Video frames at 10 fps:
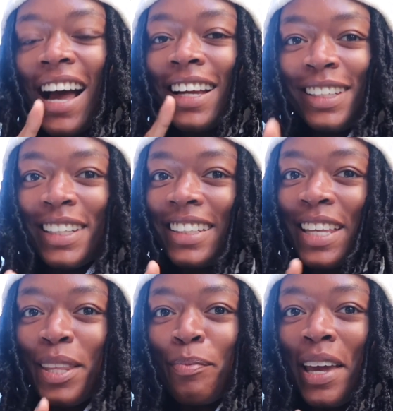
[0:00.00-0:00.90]
I did
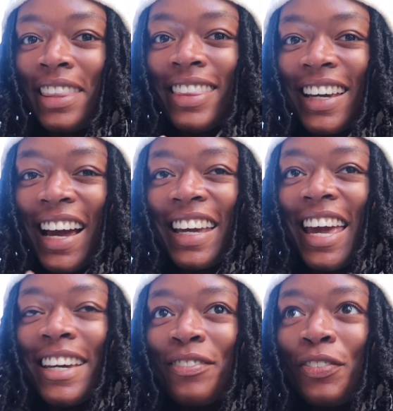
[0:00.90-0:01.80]
get the main thing I
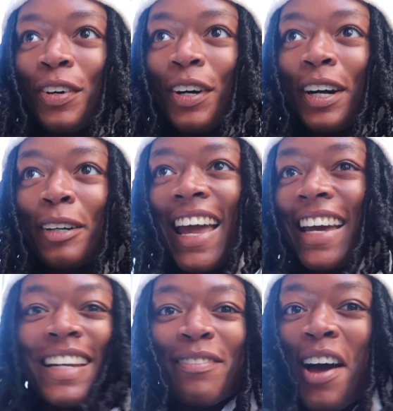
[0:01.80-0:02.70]
came for,
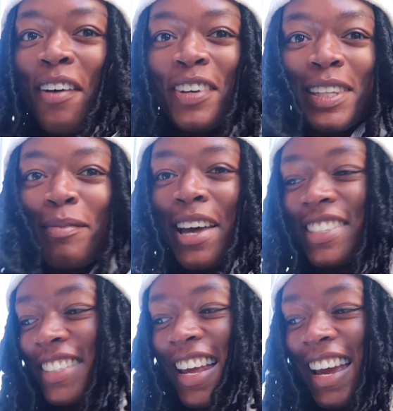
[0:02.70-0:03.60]
and I'm having the
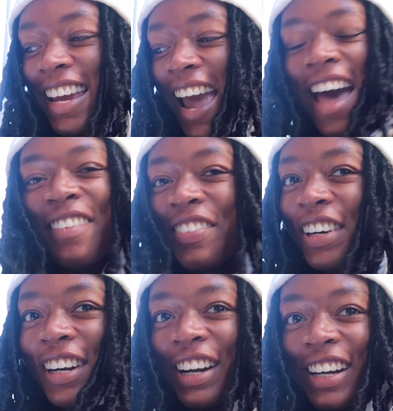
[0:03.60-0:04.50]
best day
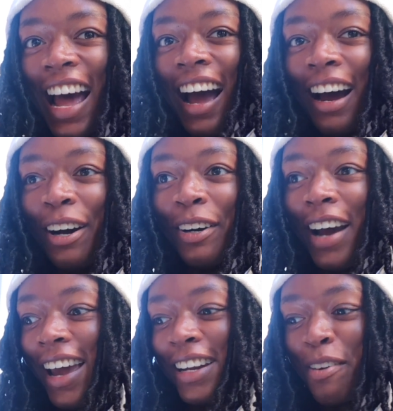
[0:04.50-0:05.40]
ever now,
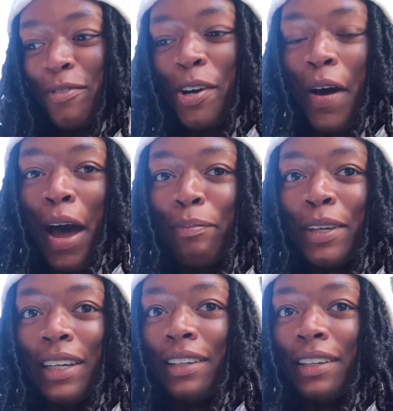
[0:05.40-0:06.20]
and I'm so happy.